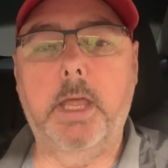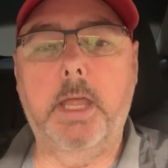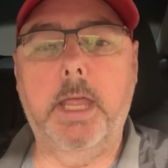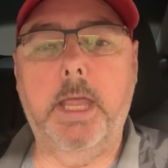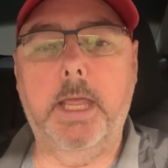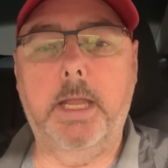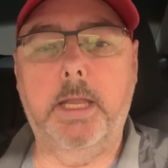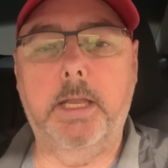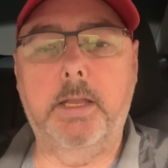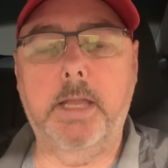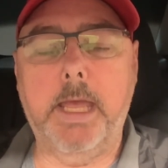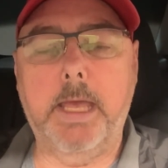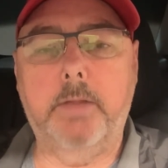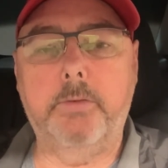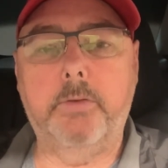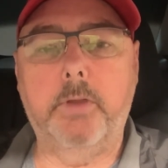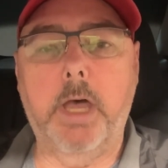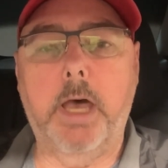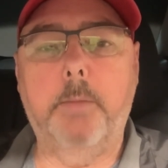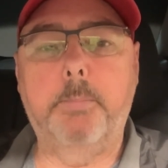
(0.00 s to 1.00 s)
and it
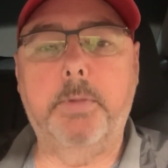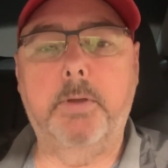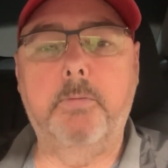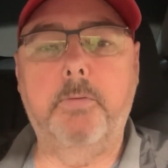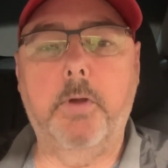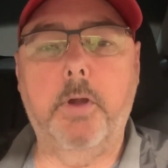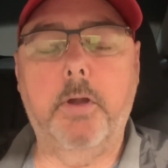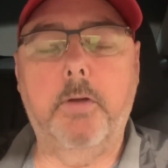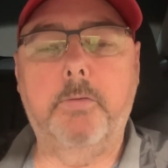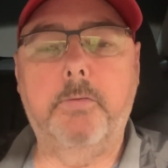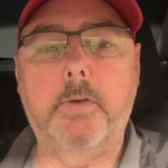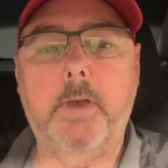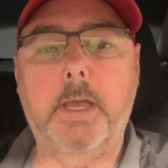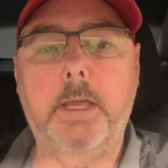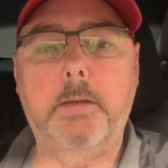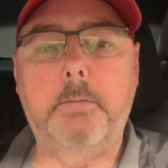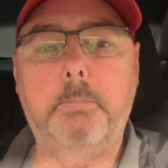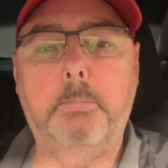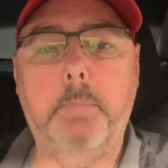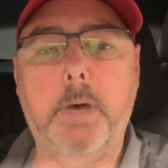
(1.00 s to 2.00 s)
has not been
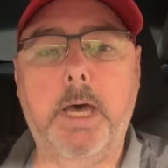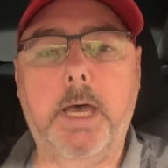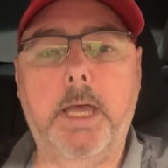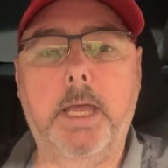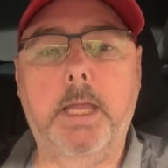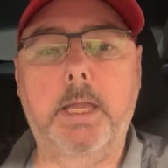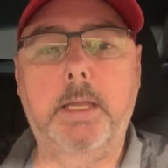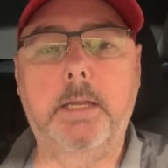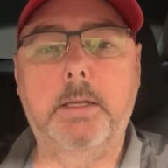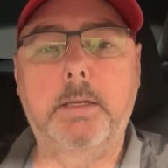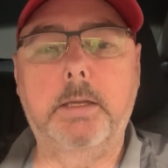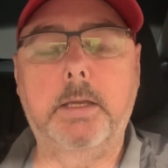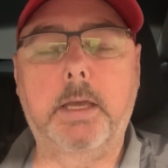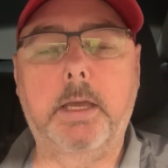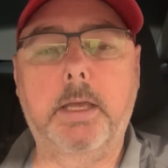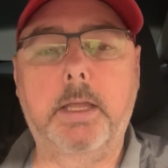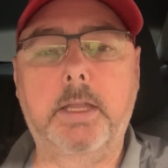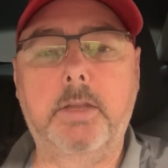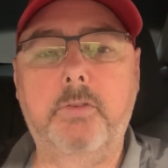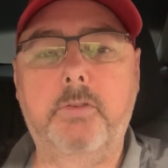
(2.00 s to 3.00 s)
verified by
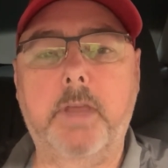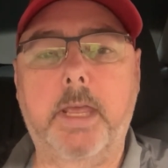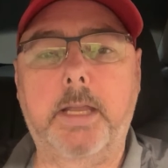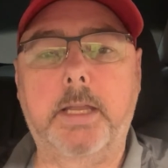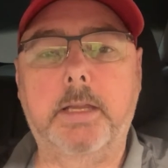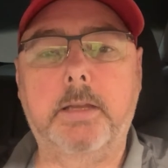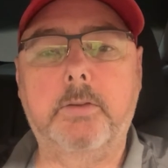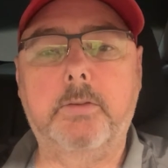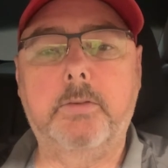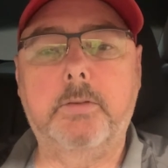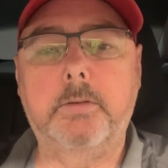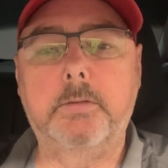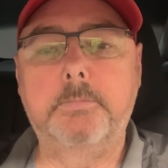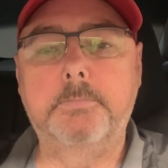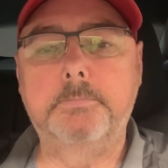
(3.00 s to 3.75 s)
Ingenext.